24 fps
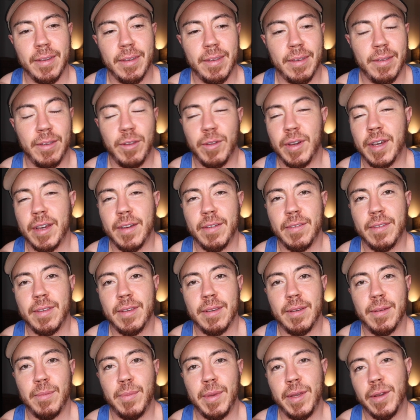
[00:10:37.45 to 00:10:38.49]
you have
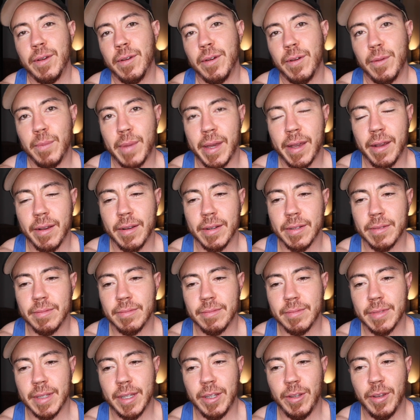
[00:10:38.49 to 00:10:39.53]
to be your own
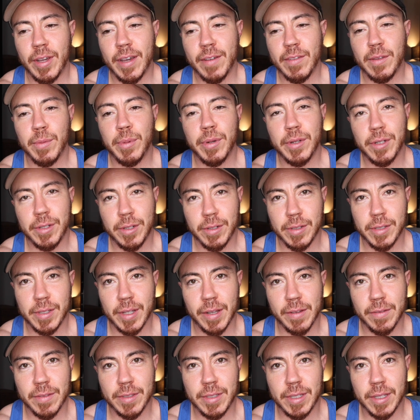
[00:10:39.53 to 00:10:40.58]
parent and you have to push
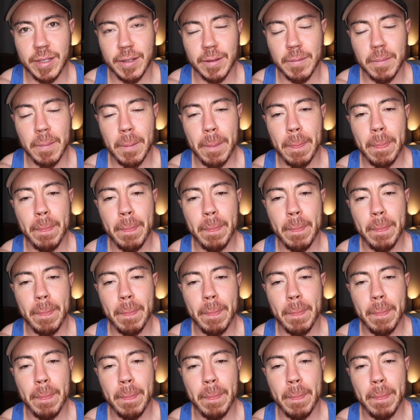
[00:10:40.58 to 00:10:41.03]
yourself still.